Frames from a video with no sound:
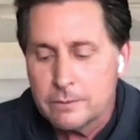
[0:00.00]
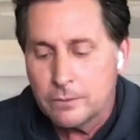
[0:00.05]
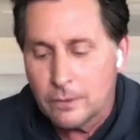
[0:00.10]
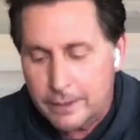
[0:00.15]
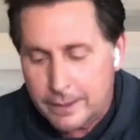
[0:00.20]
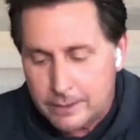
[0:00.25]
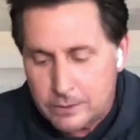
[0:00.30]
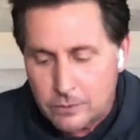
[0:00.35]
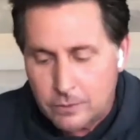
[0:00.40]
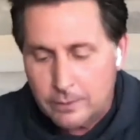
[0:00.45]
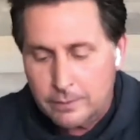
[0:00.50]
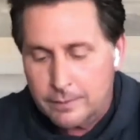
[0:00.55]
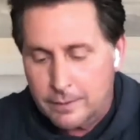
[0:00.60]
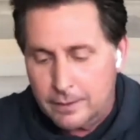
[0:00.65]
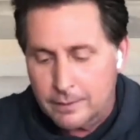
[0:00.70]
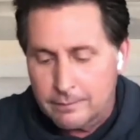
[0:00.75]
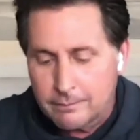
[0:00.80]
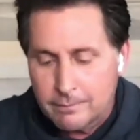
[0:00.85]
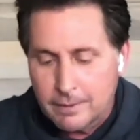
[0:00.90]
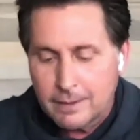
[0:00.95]
you look at sort of
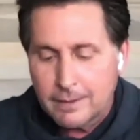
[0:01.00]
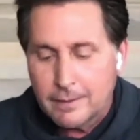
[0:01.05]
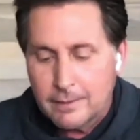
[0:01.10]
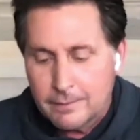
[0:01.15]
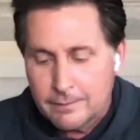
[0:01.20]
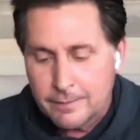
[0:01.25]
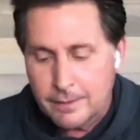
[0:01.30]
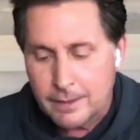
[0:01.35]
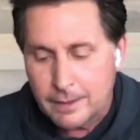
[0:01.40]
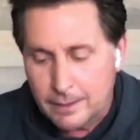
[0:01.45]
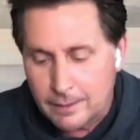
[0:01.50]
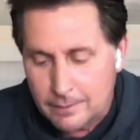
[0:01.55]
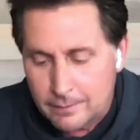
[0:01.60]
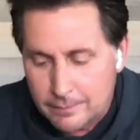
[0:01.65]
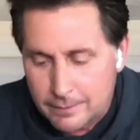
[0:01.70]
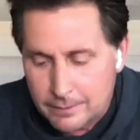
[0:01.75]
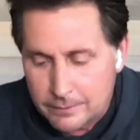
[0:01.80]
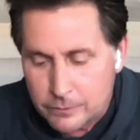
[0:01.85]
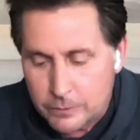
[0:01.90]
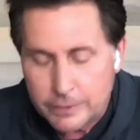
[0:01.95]
the the
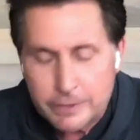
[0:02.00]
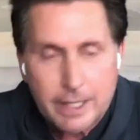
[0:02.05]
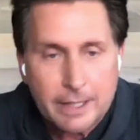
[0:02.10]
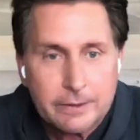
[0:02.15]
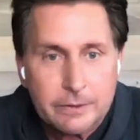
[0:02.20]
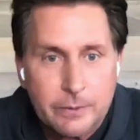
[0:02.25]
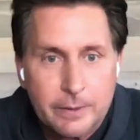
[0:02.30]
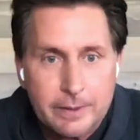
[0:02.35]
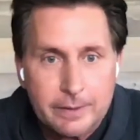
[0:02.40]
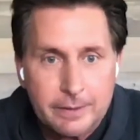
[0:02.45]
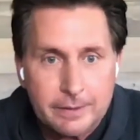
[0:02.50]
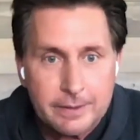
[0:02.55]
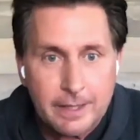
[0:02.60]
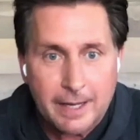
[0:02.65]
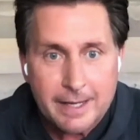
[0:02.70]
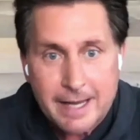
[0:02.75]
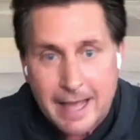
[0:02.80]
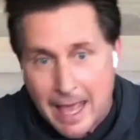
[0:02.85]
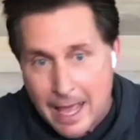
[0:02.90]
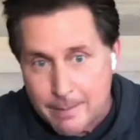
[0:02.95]
the trajectory and the
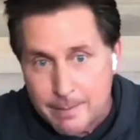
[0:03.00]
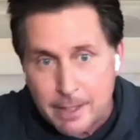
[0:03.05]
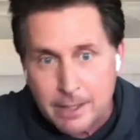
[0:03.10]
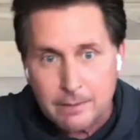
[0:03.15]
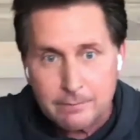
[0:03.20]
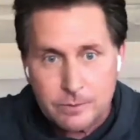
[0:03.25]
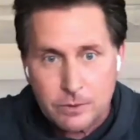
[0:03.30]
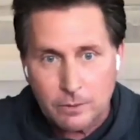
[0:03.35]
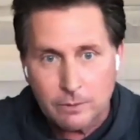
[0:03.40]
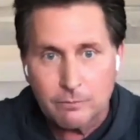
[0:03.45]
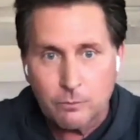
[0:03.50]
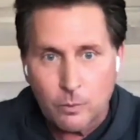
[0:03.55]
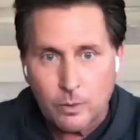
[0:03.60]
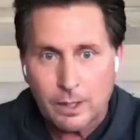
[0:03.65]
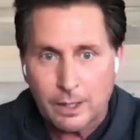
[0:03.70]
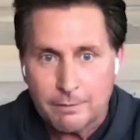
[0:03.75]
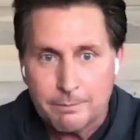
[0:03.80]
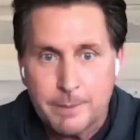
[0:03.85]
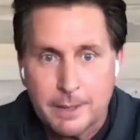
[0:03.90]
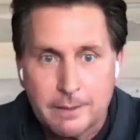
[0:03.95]
dynamic of sort of
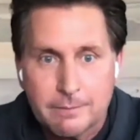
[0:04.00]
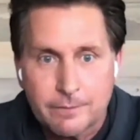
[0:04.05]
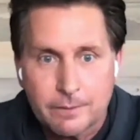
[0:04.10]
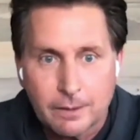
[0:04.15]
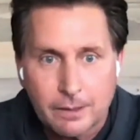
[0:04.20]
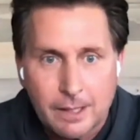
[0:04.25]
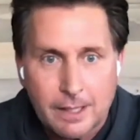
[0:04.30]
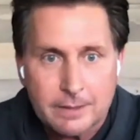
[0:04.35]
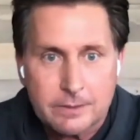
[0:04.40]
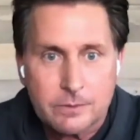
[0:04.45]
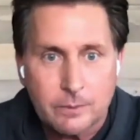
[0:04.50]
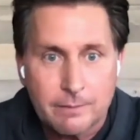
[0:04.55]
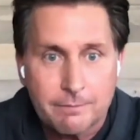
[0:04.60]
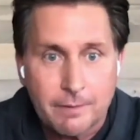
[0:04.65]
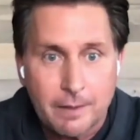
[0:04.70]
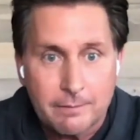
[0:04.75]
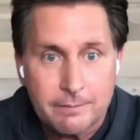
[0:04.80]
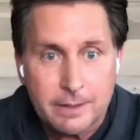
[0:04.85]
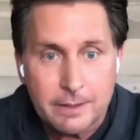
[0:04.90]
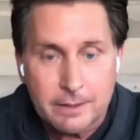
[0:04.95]
where I've been for the last 25